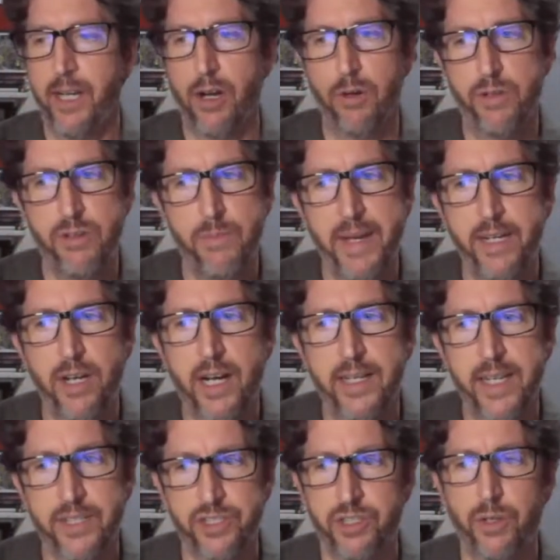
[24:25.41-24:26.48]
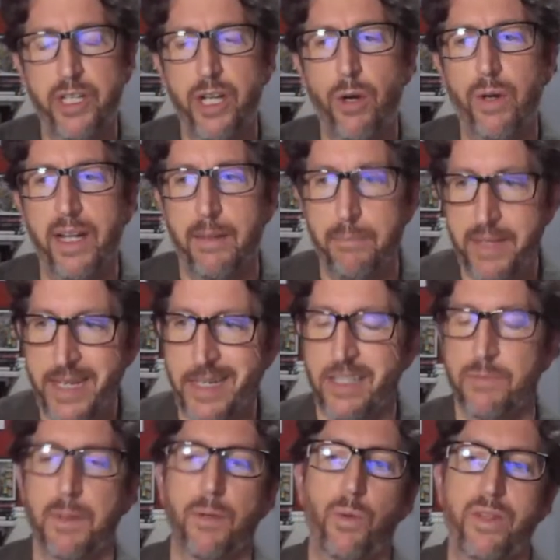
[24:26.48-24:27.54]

You know, you may not necessarily know what that means,